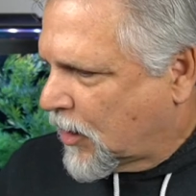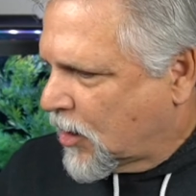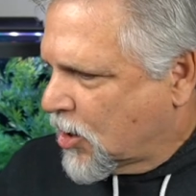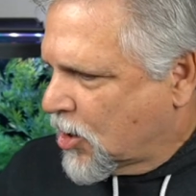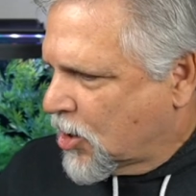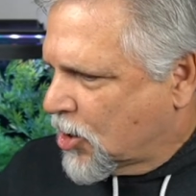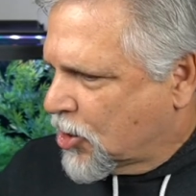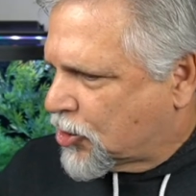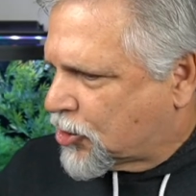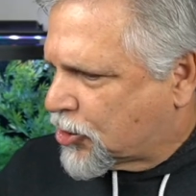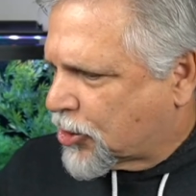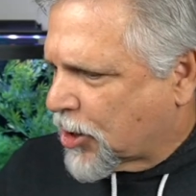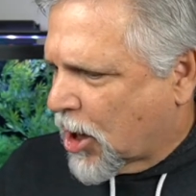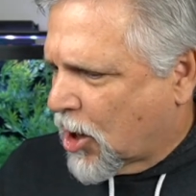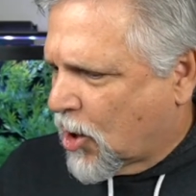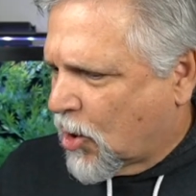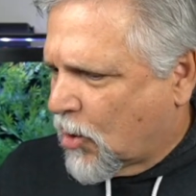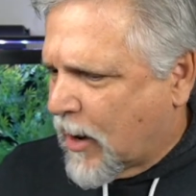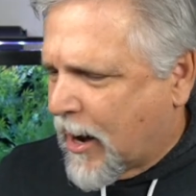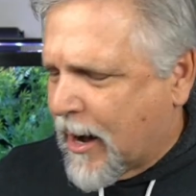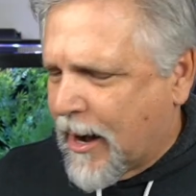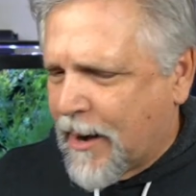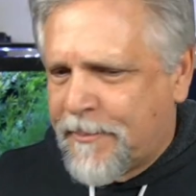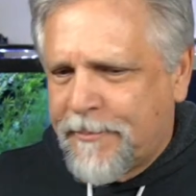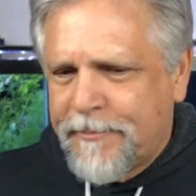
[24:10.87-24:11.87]
So,
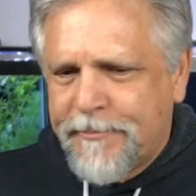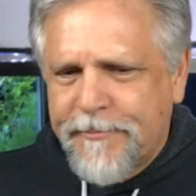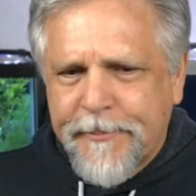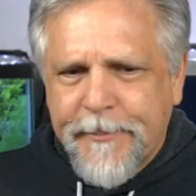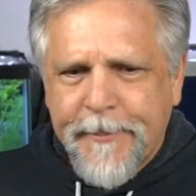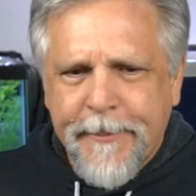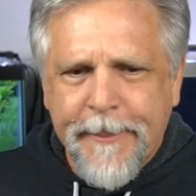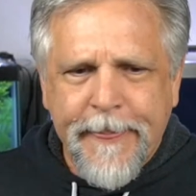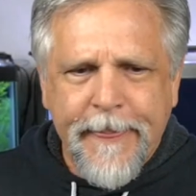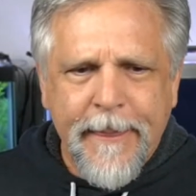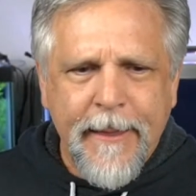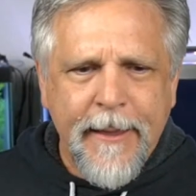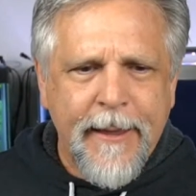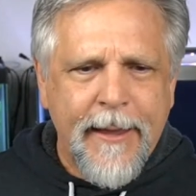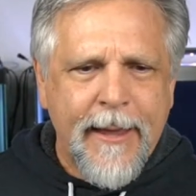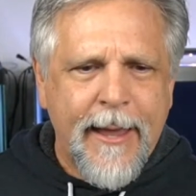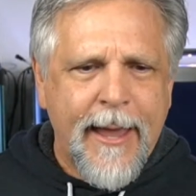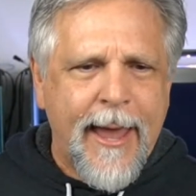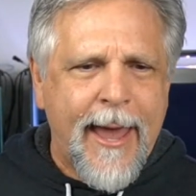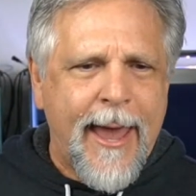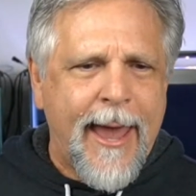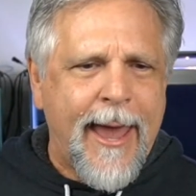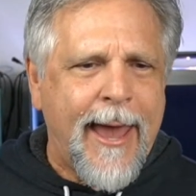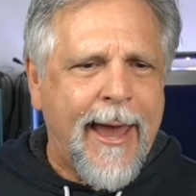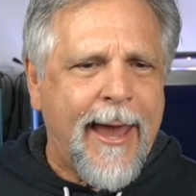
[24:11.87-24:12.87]
um,
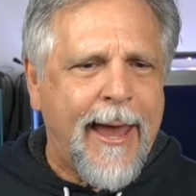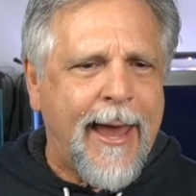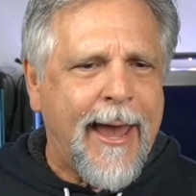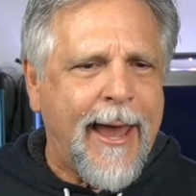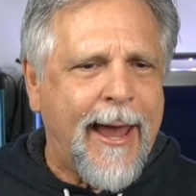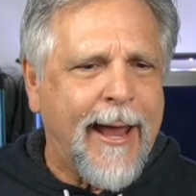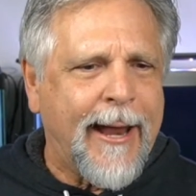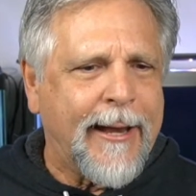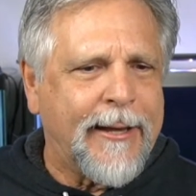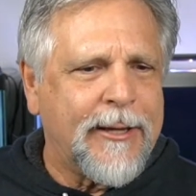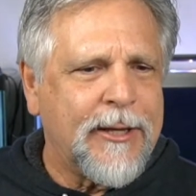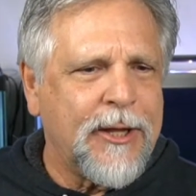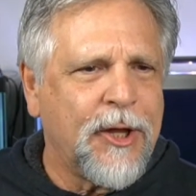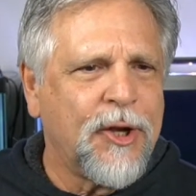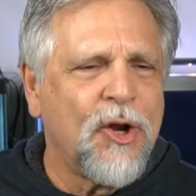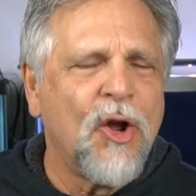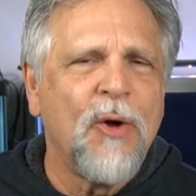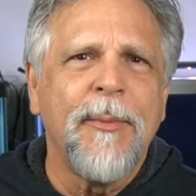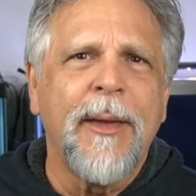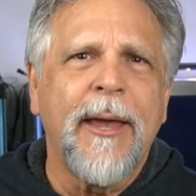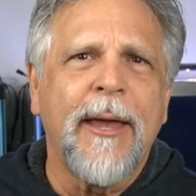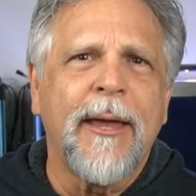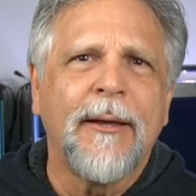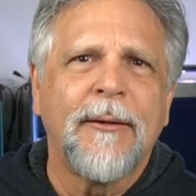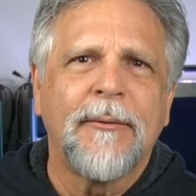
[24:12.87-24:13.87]
and you know
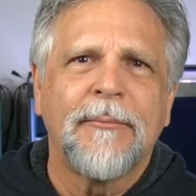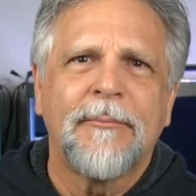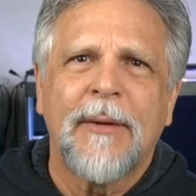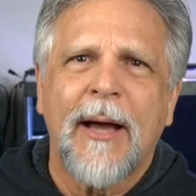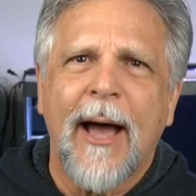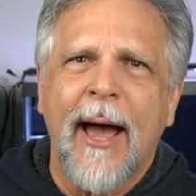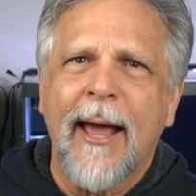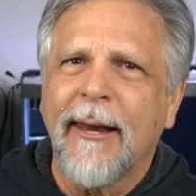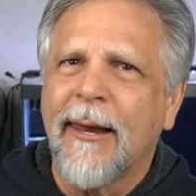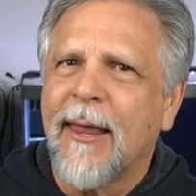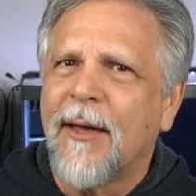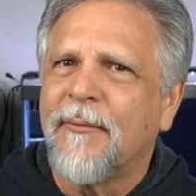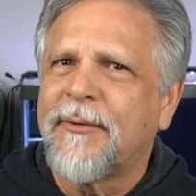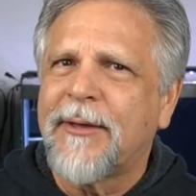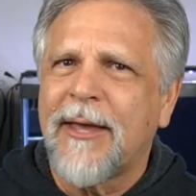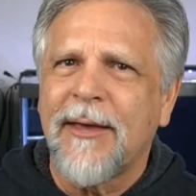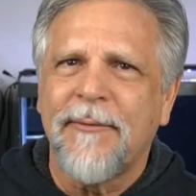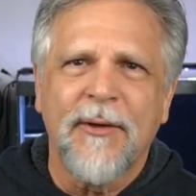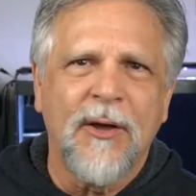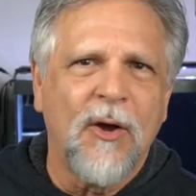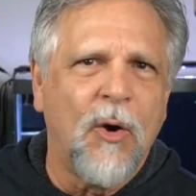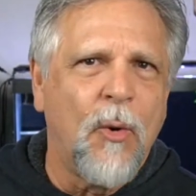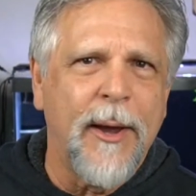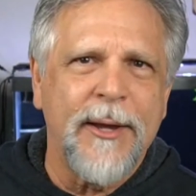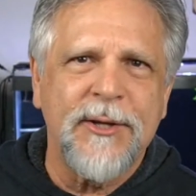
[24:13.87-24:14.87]
me, I love
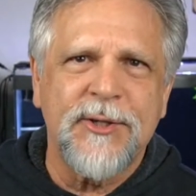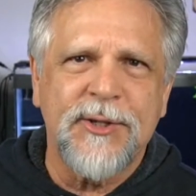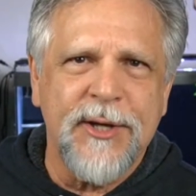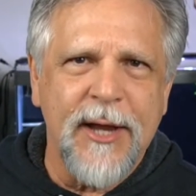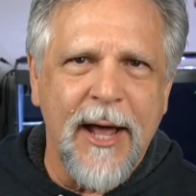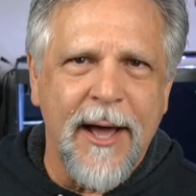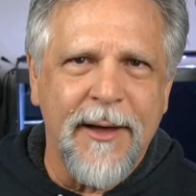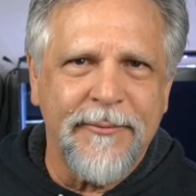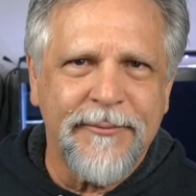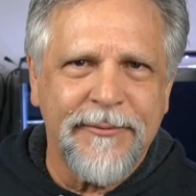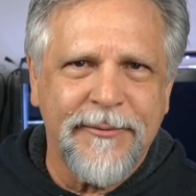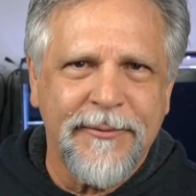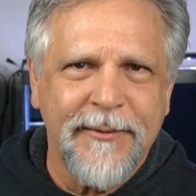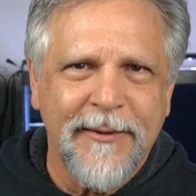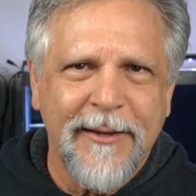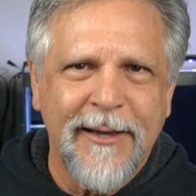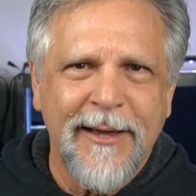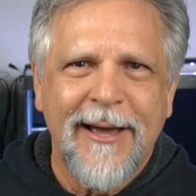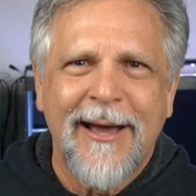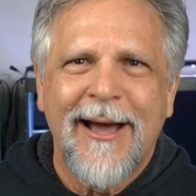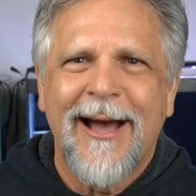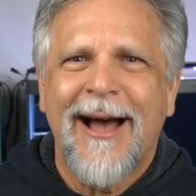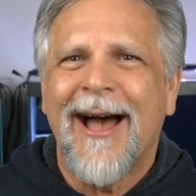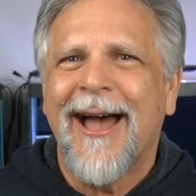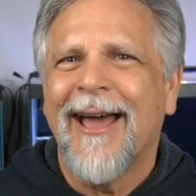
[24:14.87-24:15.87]
giving away stuff.
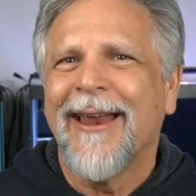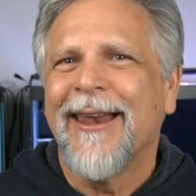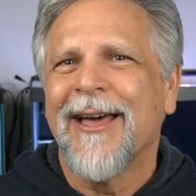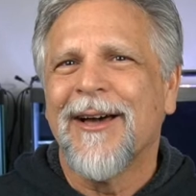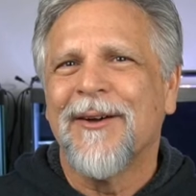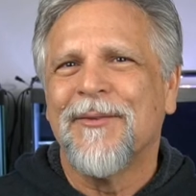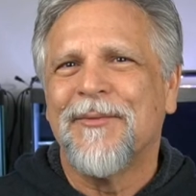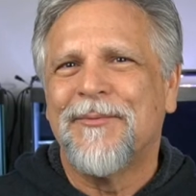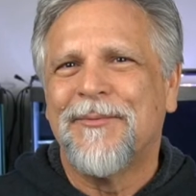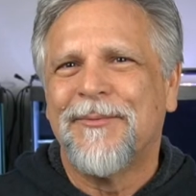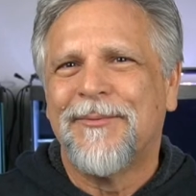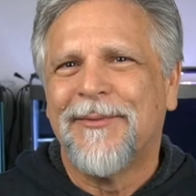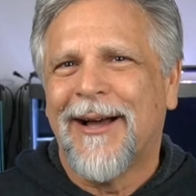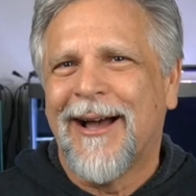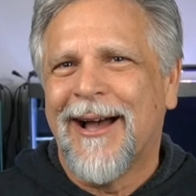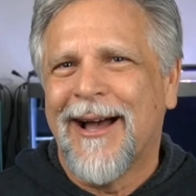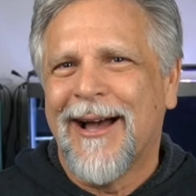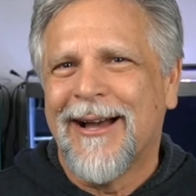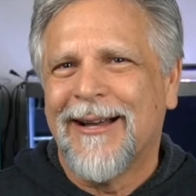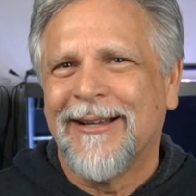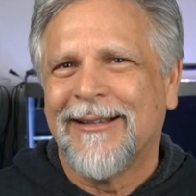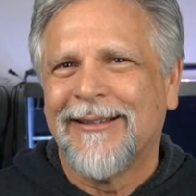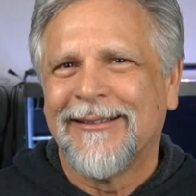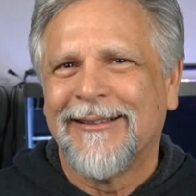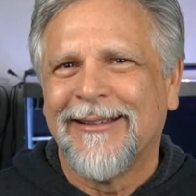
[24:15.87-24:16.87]
I love,
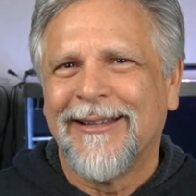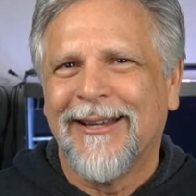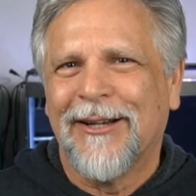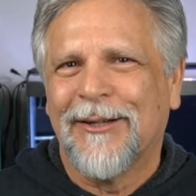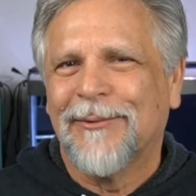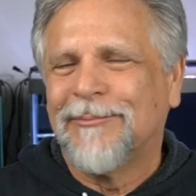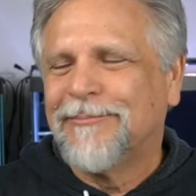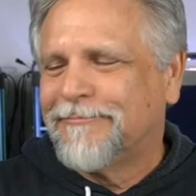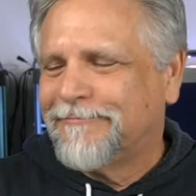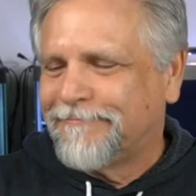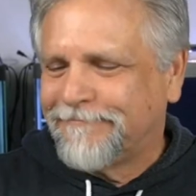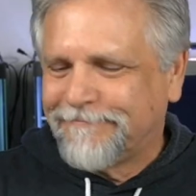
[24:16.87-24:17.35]
uh, you know,